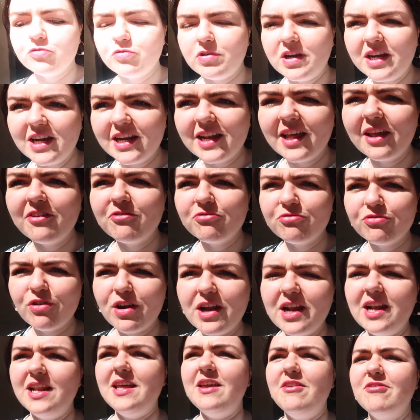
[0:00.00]
really,
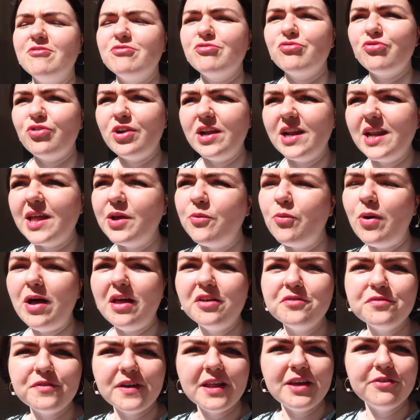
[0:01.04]
really, really
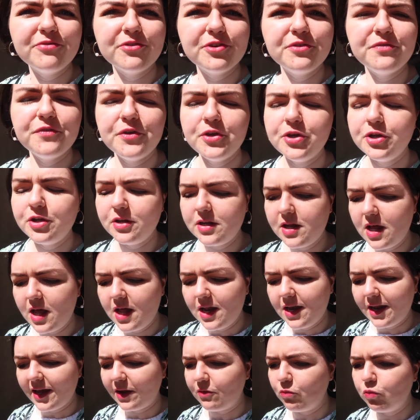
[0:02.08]
well flavored food.
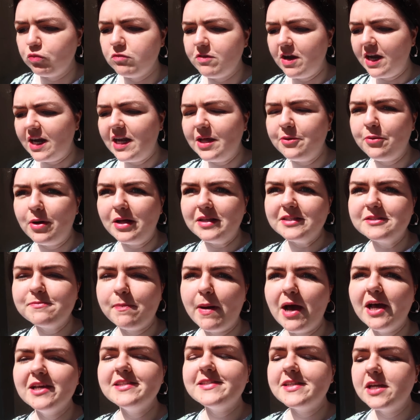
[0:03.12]
Like really well
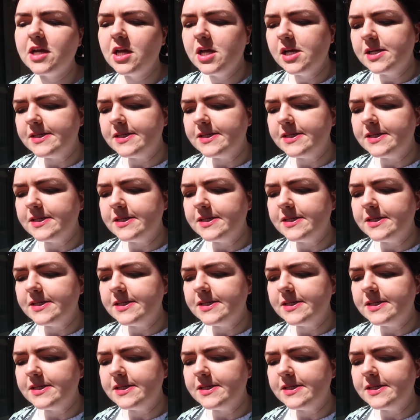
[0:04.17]
spiced.